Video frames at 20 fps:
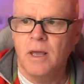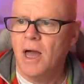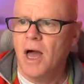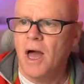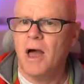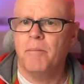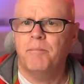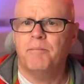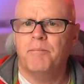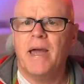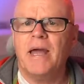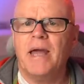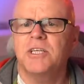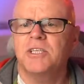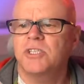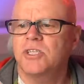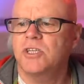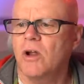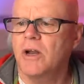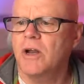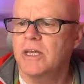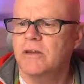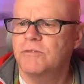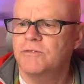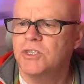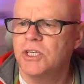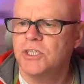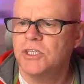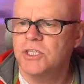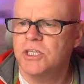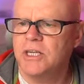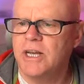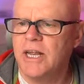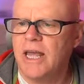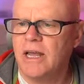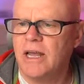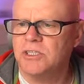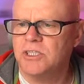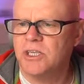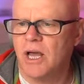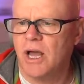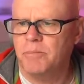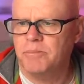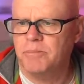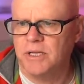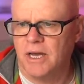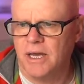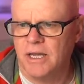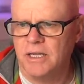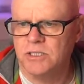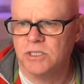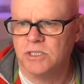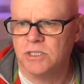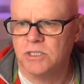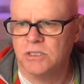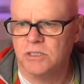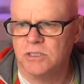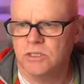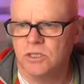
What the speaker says: Panasonic have just announced updates